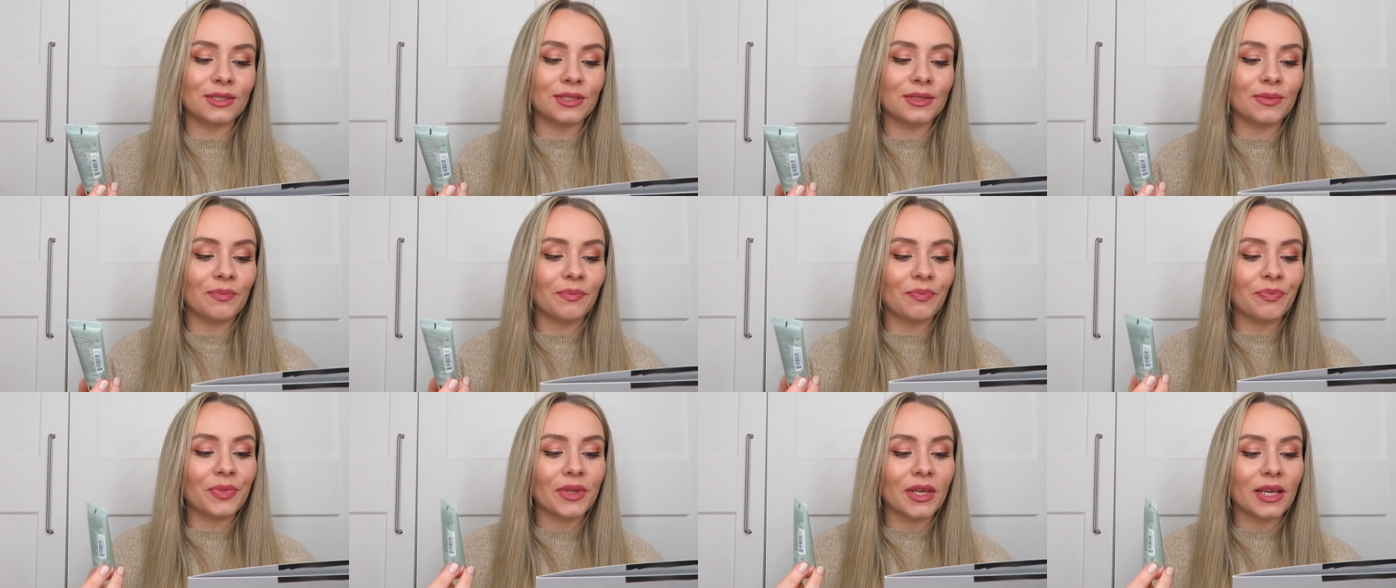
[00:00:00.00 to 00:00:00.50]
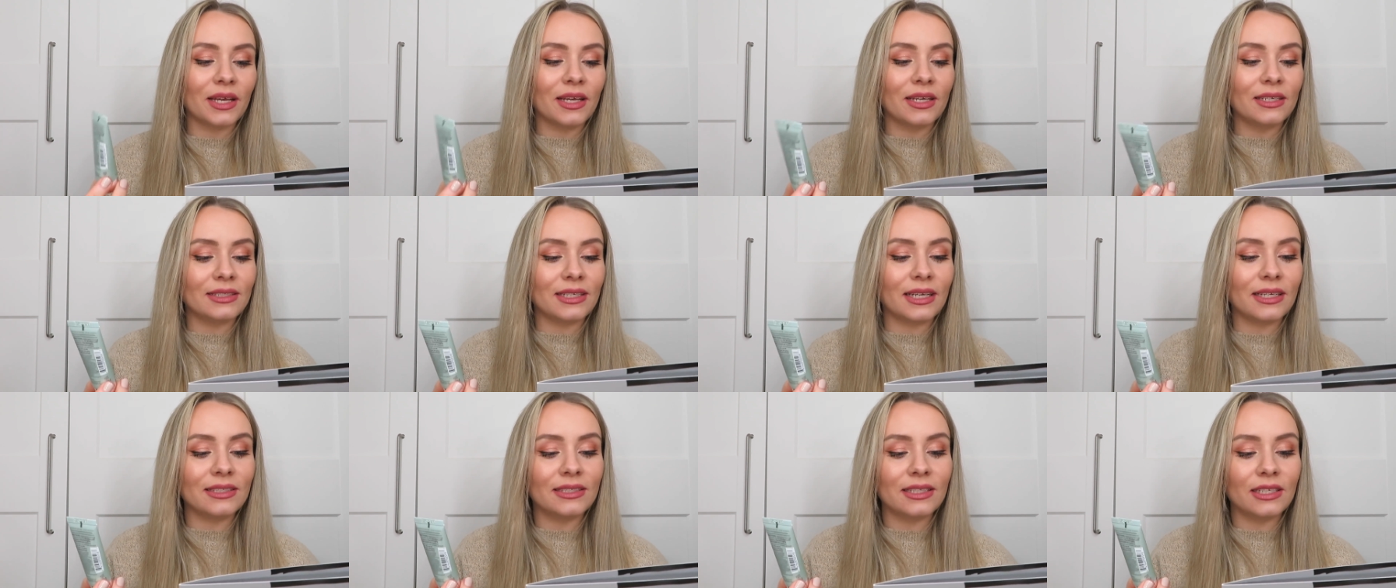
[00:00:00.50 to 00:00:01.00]
It
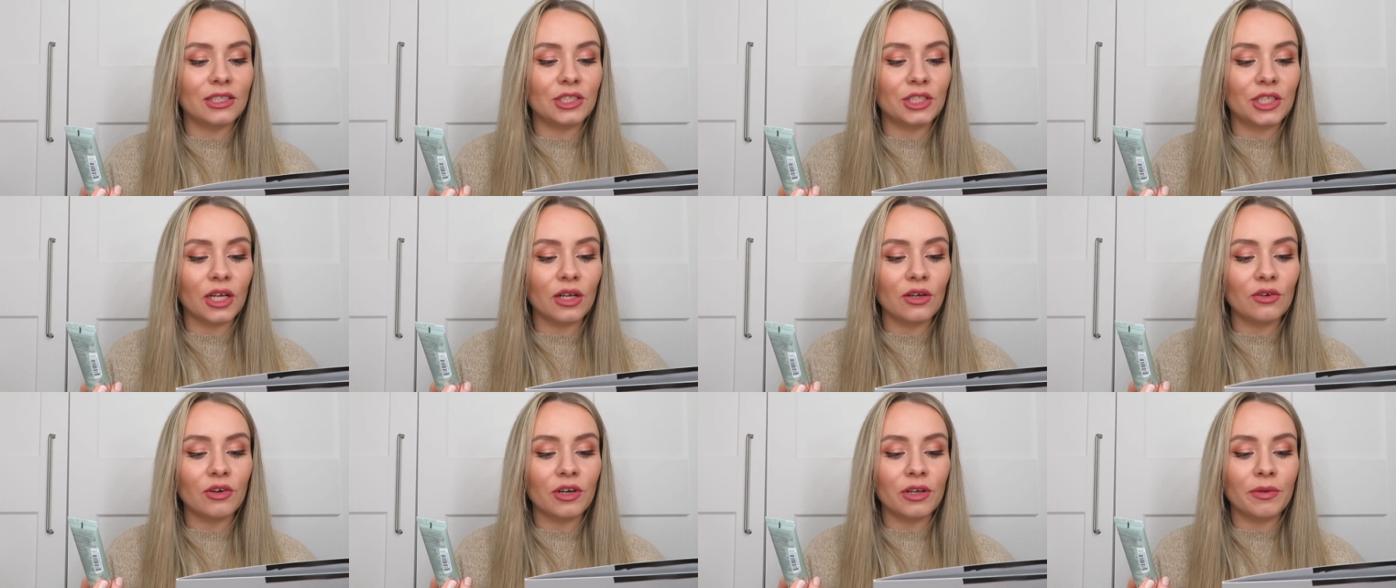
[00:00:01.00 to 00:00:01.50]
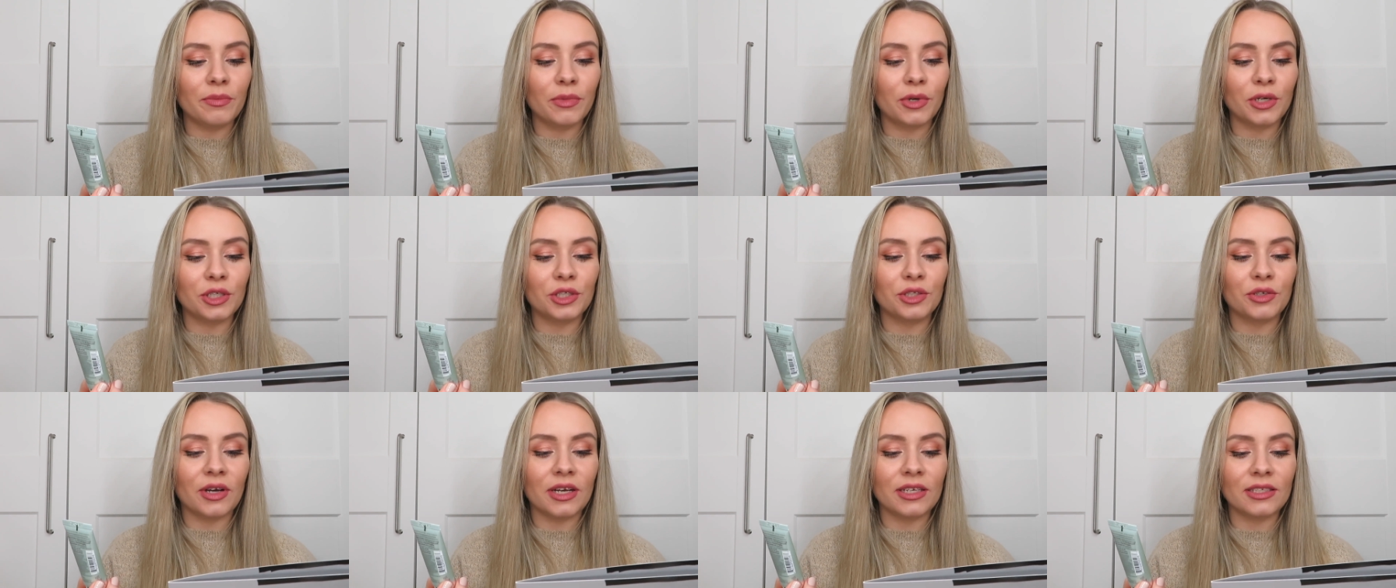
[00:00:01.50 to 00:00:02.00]
says this gel cream
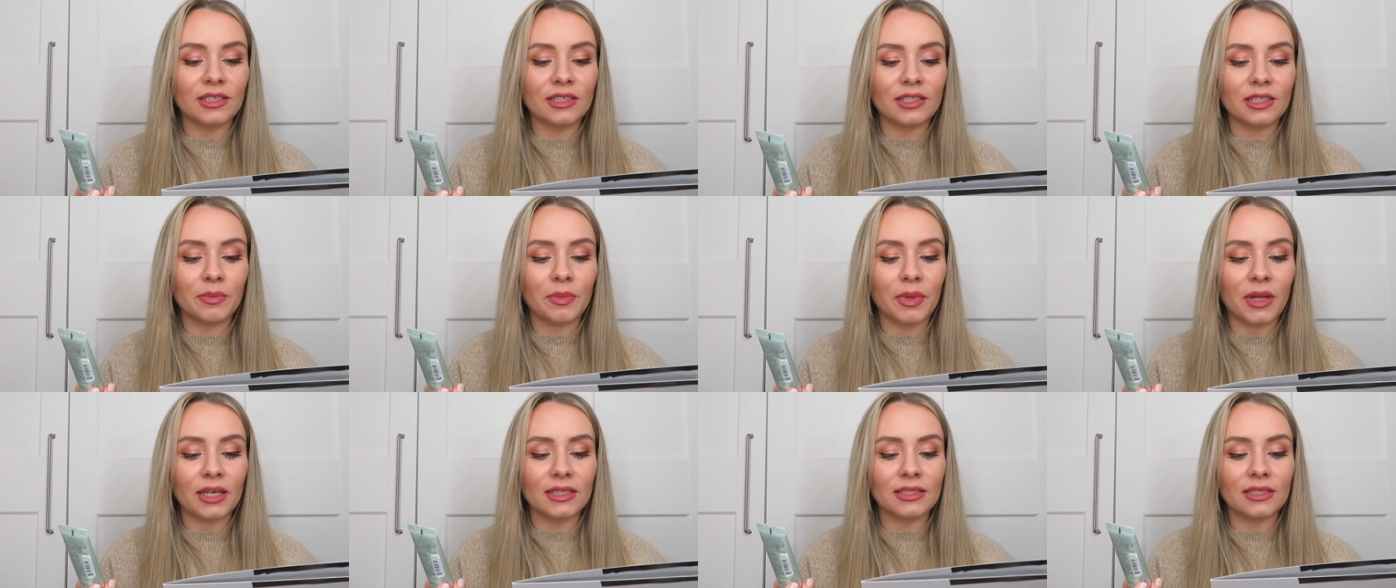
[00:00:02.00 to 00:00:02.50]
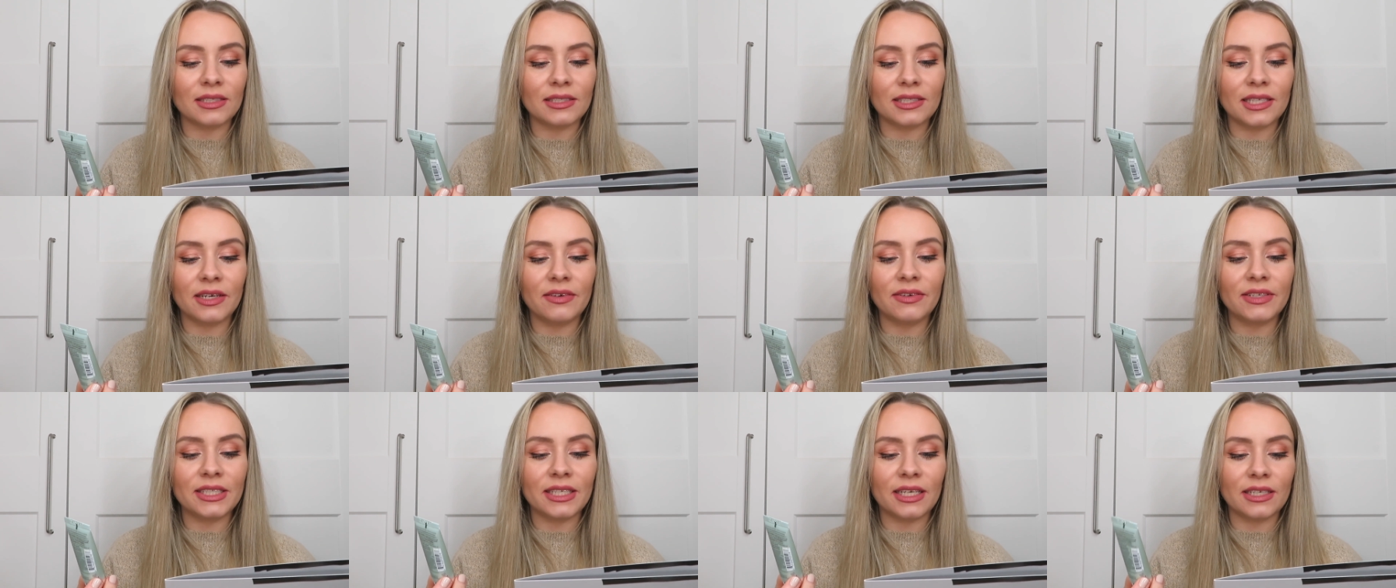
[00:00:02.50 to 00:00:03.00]
moisturiser supplies a
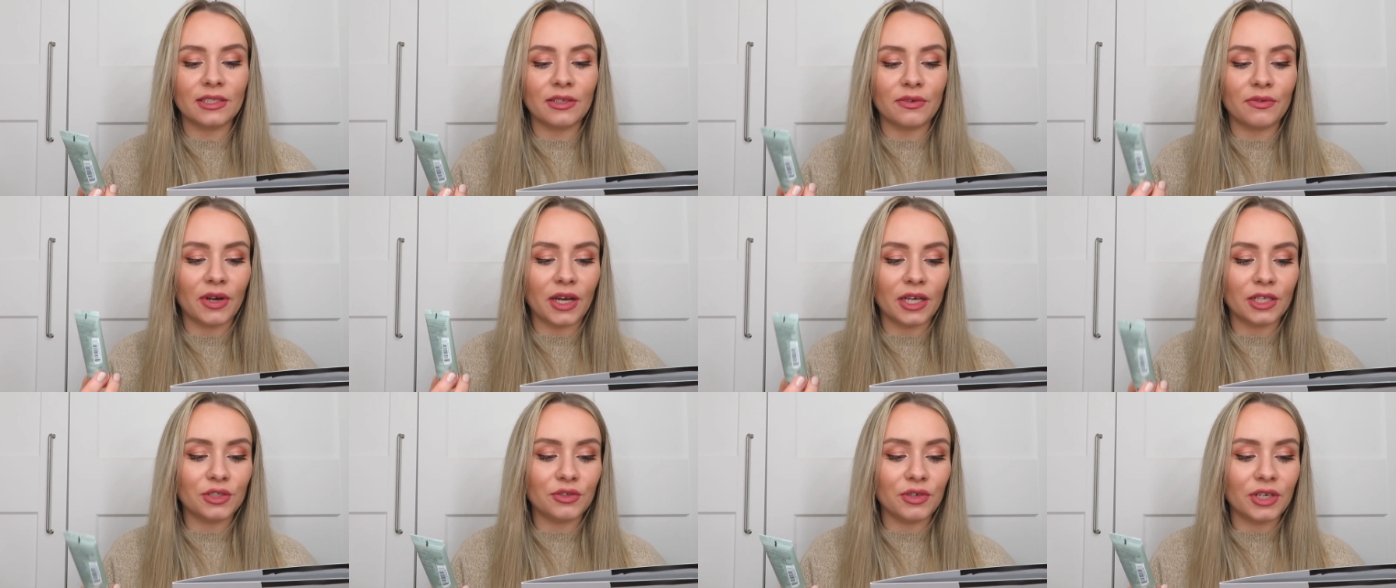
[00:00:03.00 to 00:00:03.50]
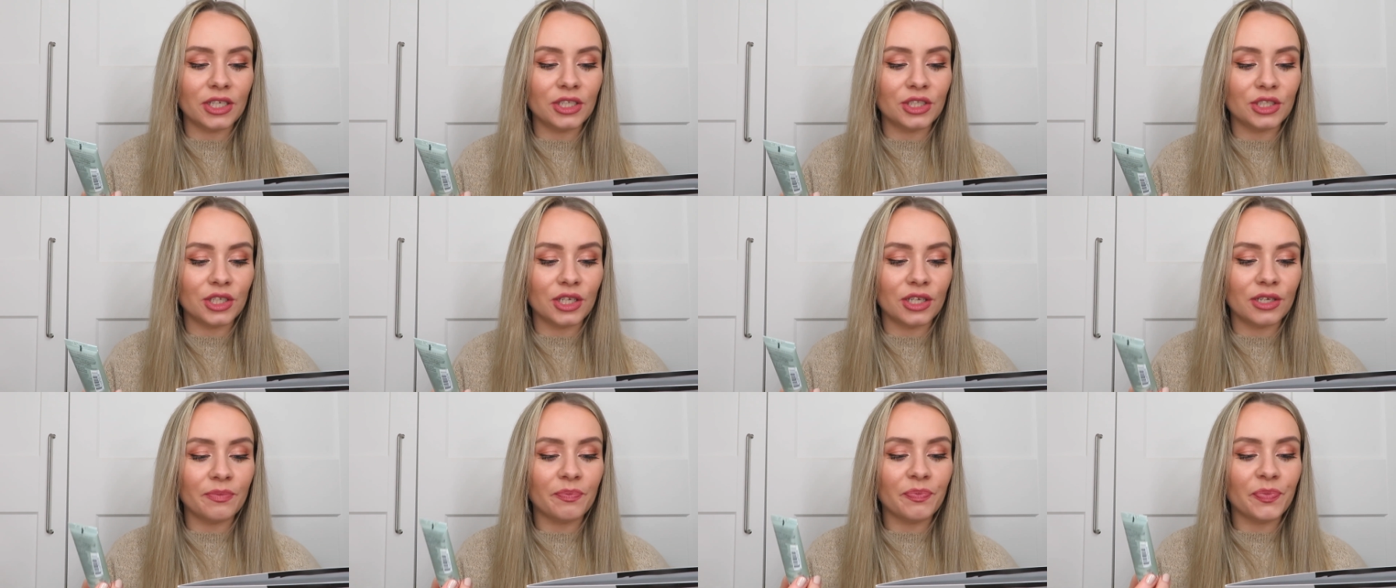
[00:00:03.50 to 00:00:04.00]
serious hit of
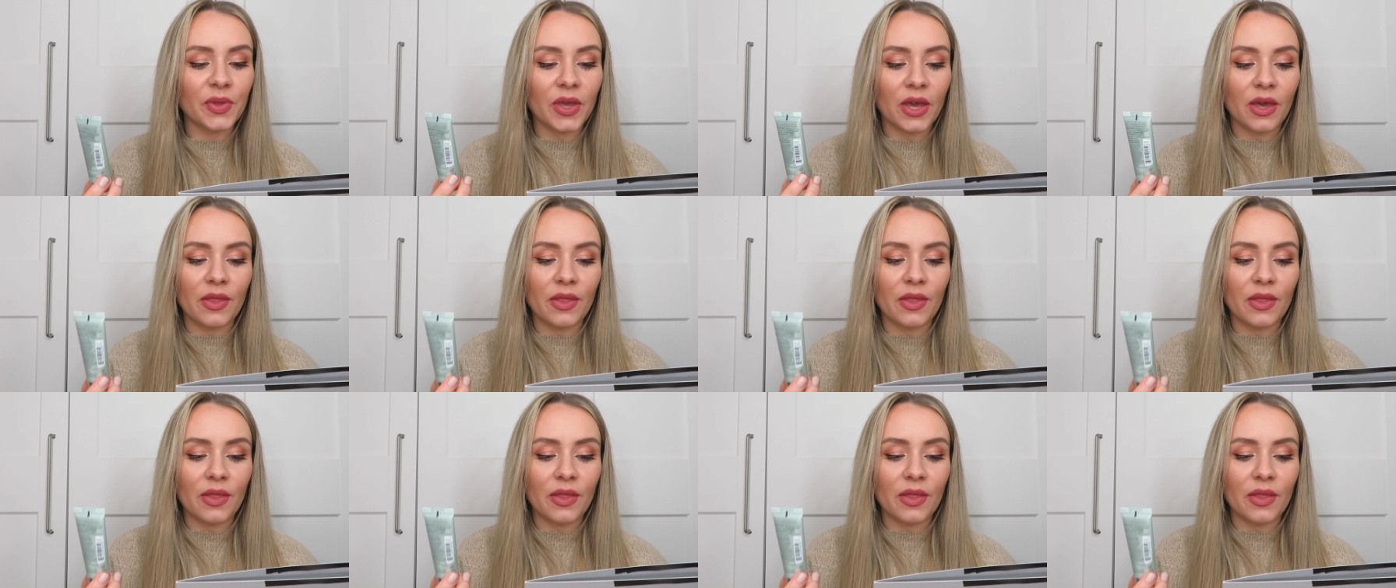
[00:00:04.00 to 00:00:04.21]
hydration.